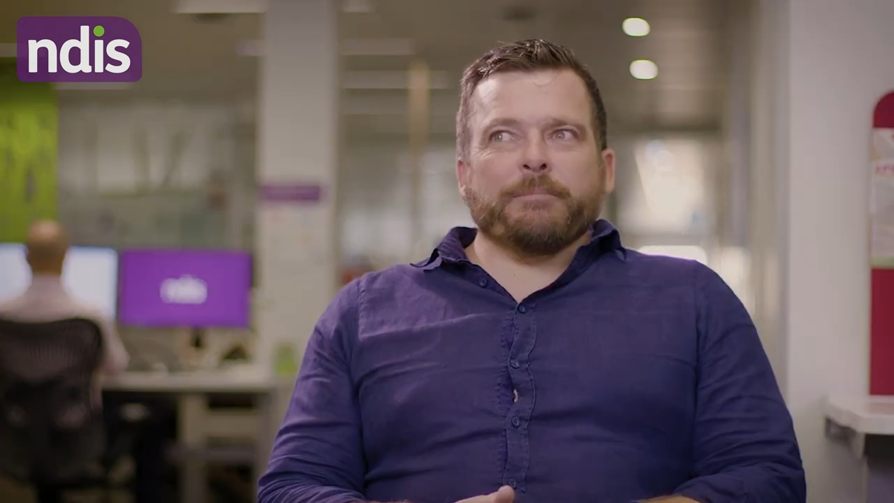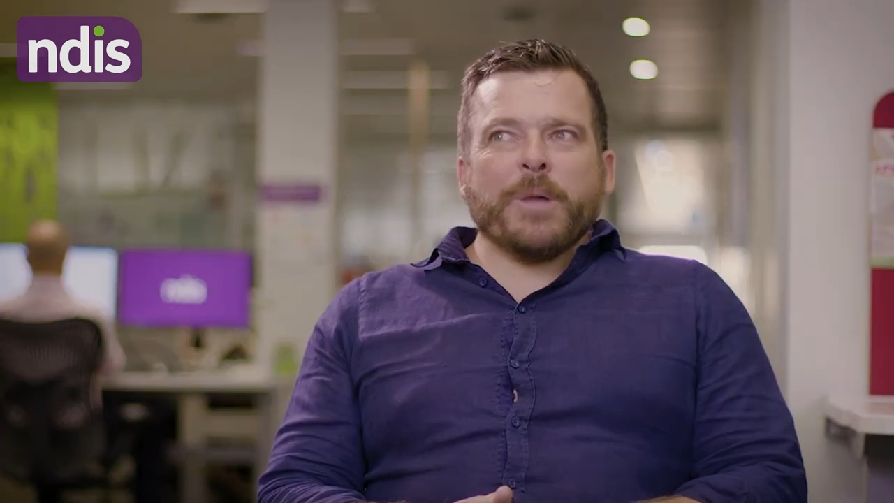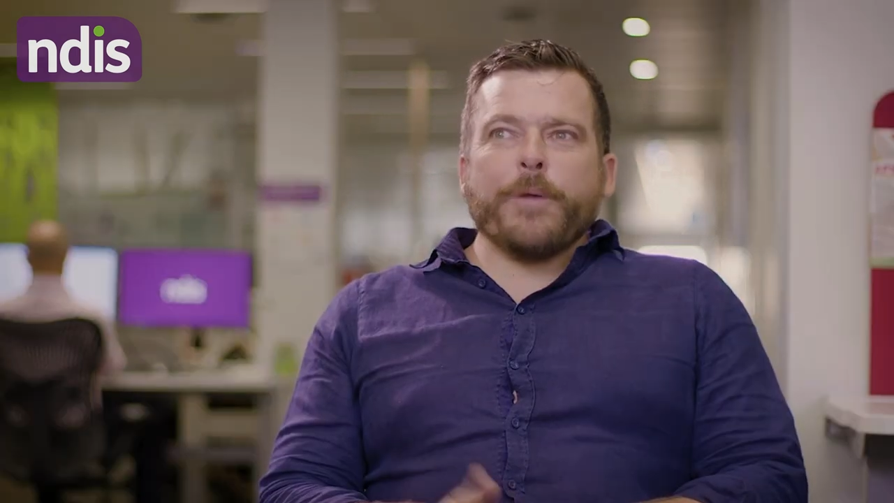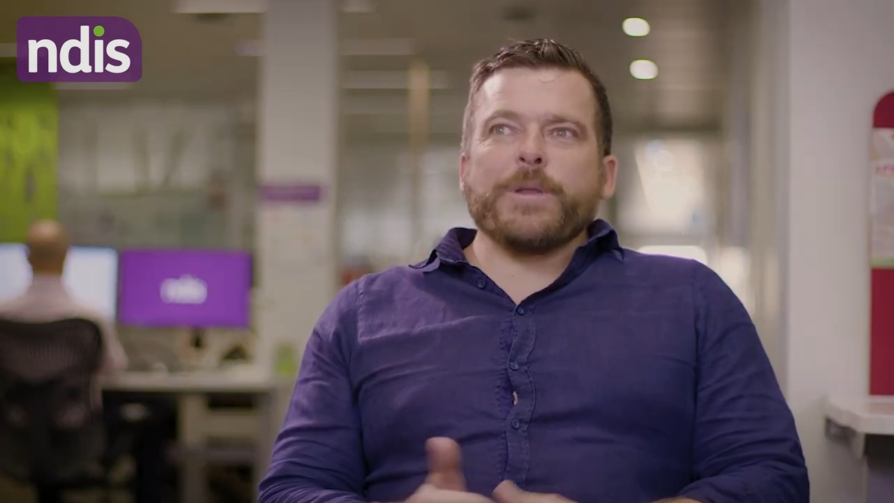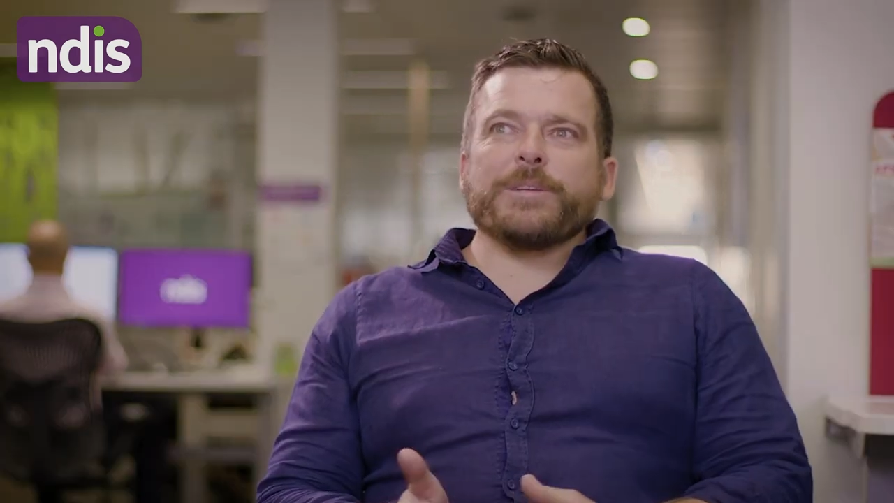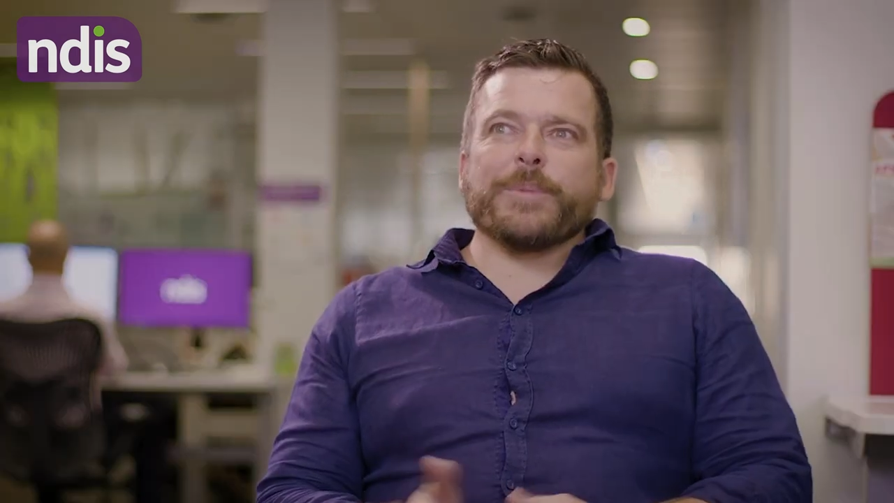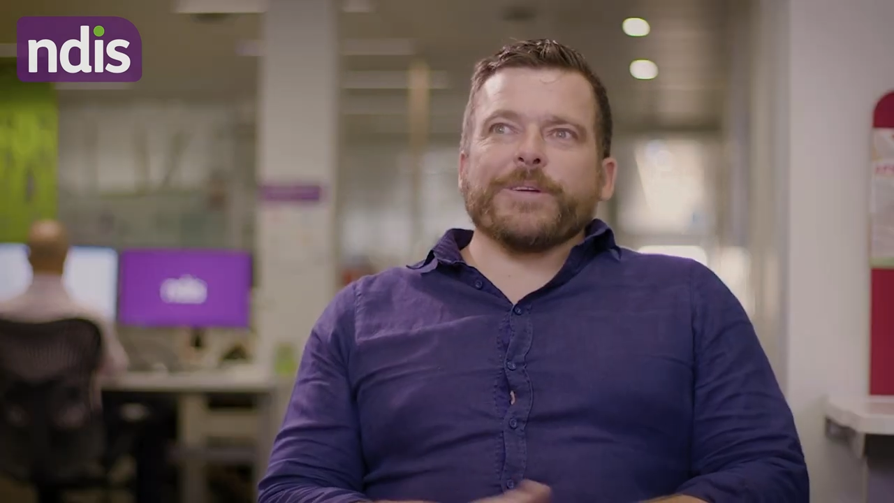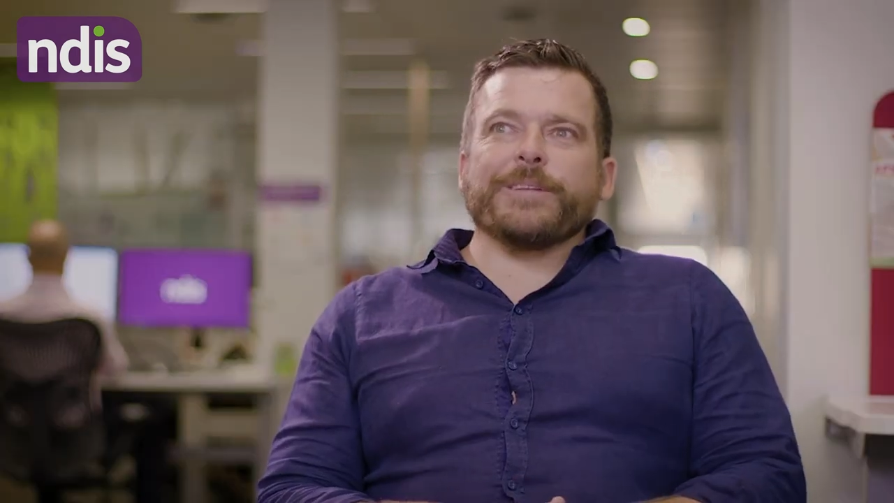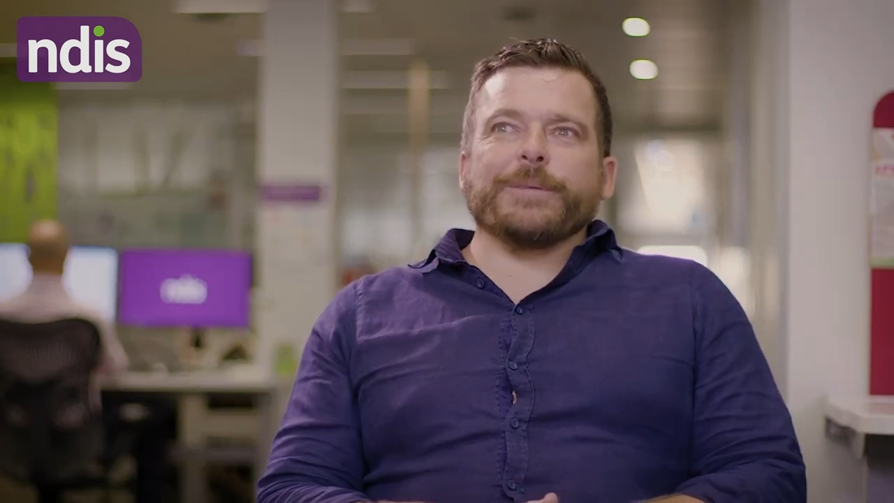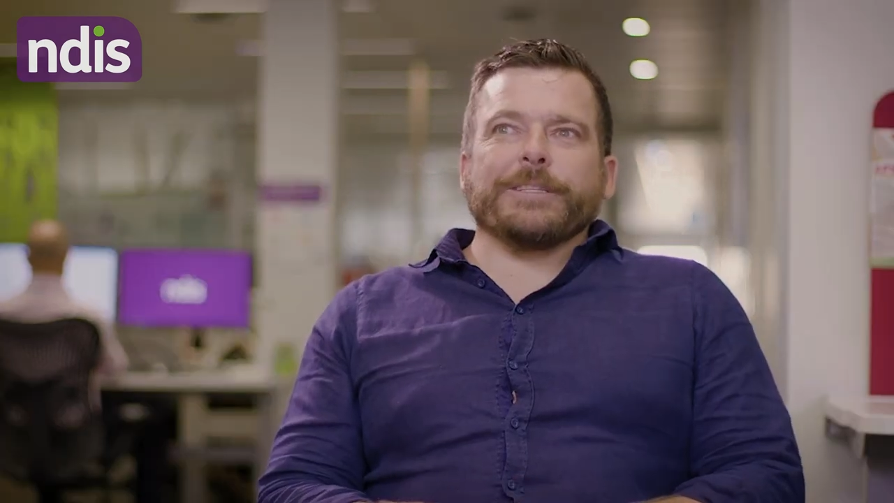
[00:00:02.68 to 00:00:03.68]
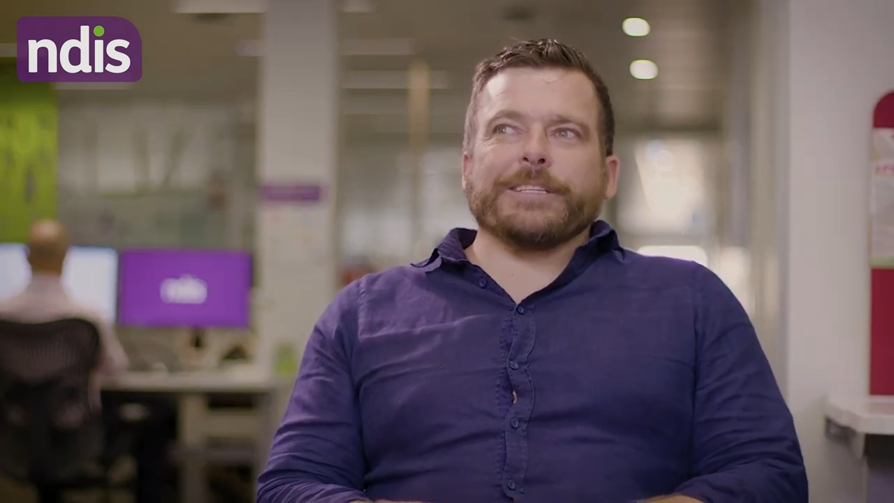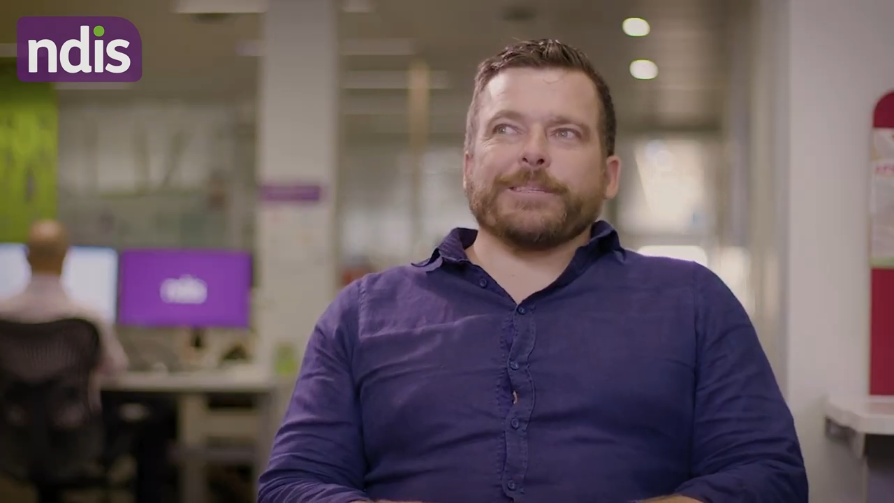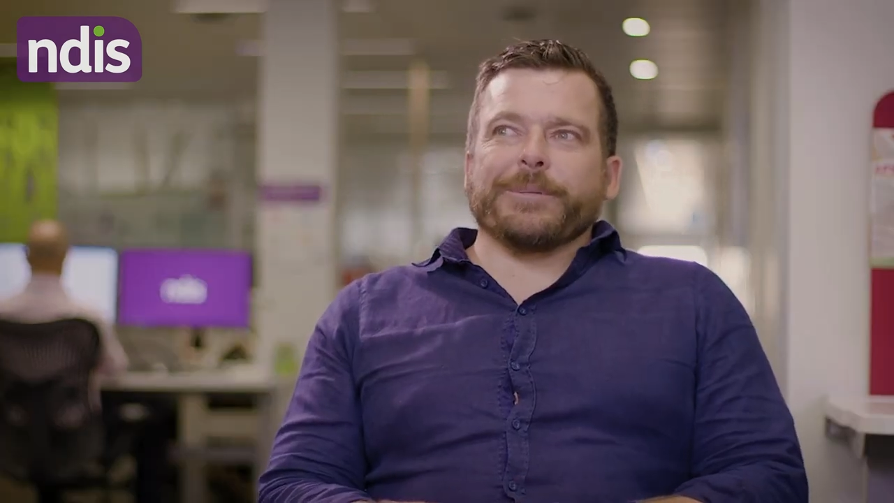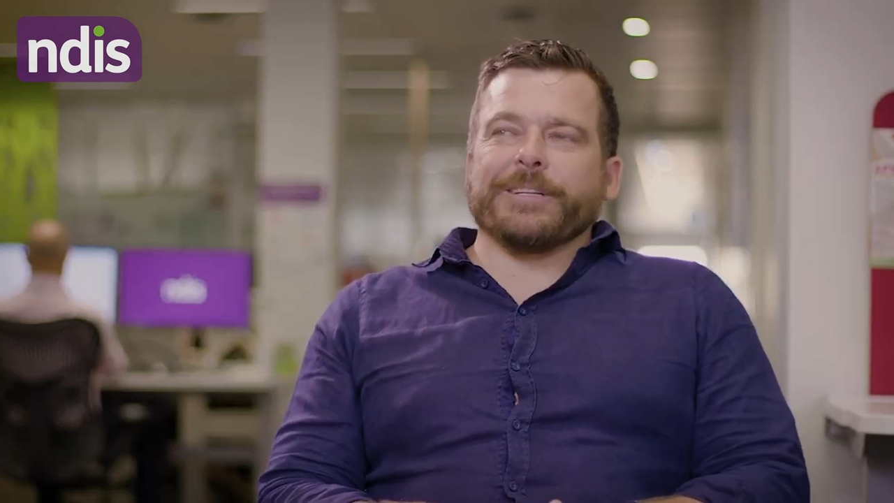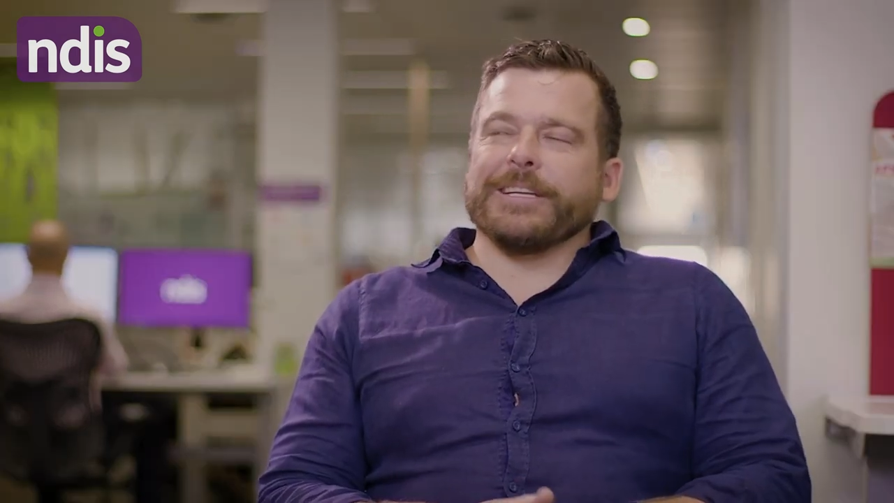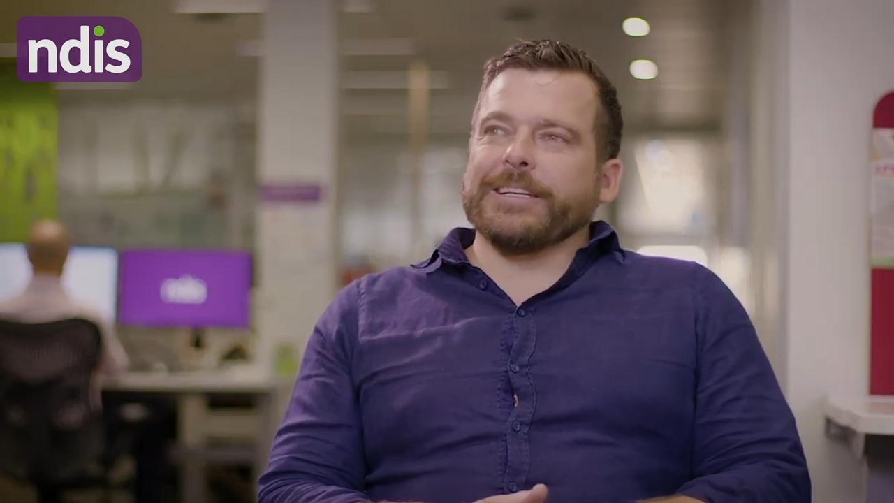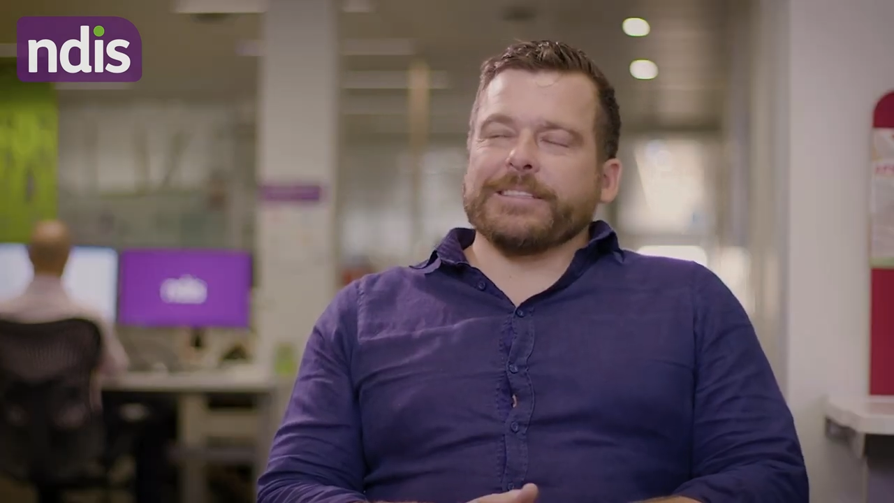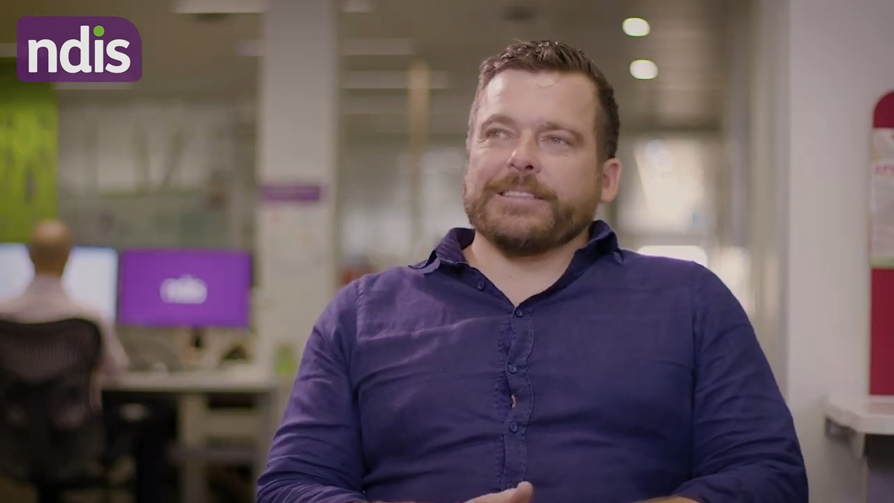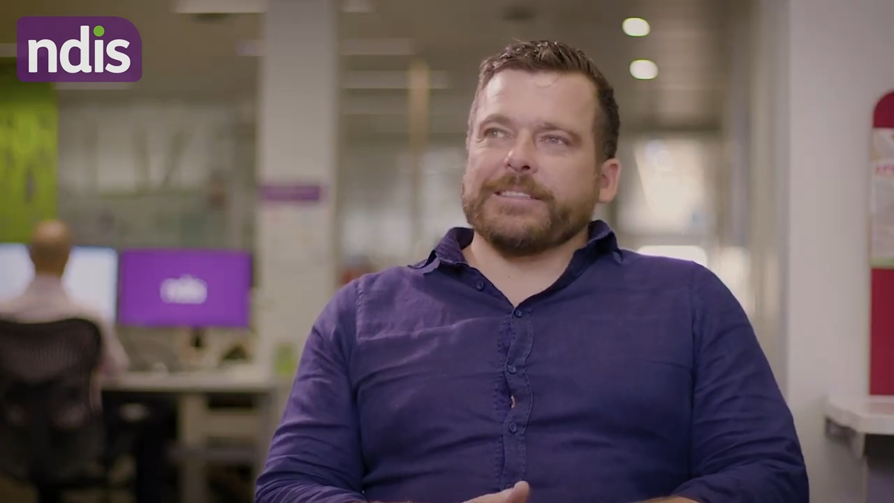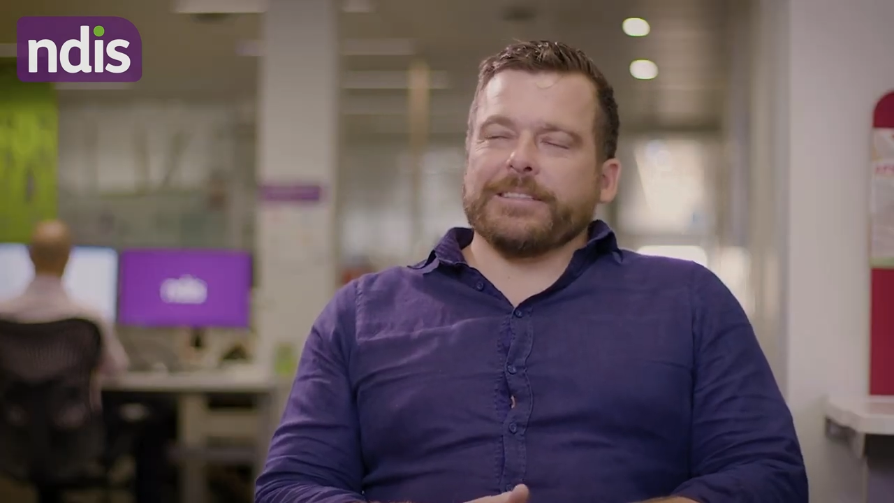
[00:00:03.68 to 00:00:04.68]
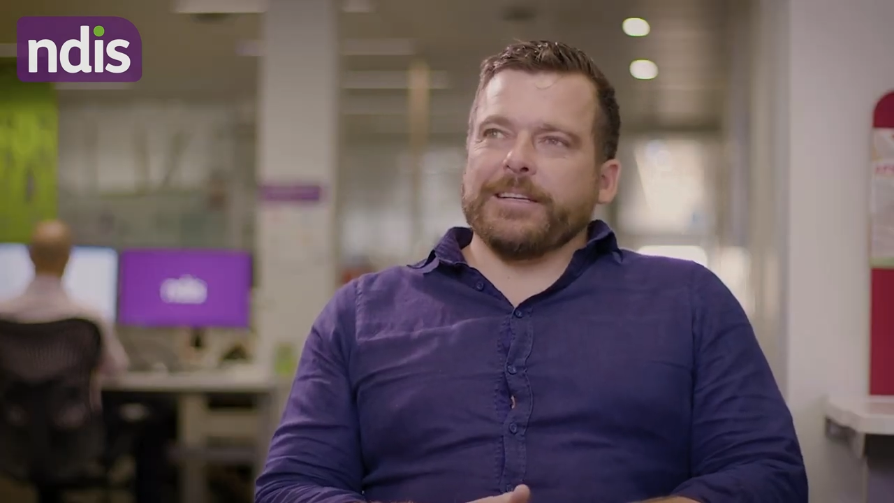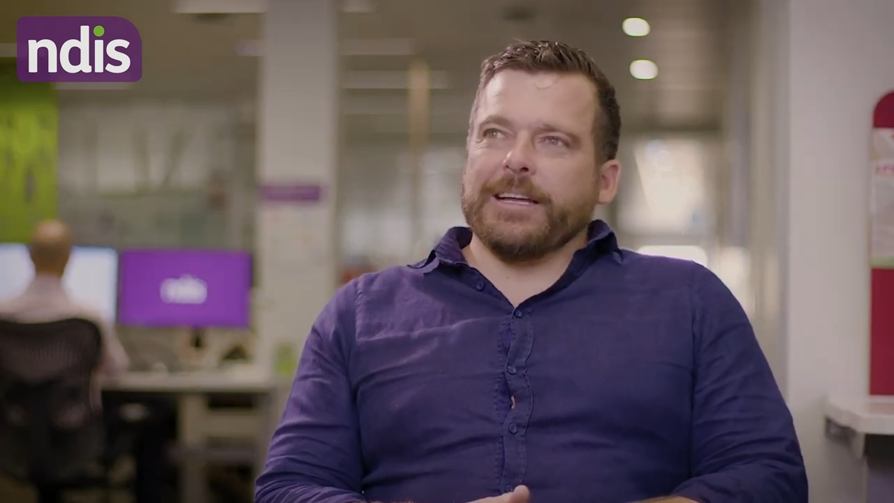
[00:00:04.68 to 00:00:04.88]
My own experience with disability is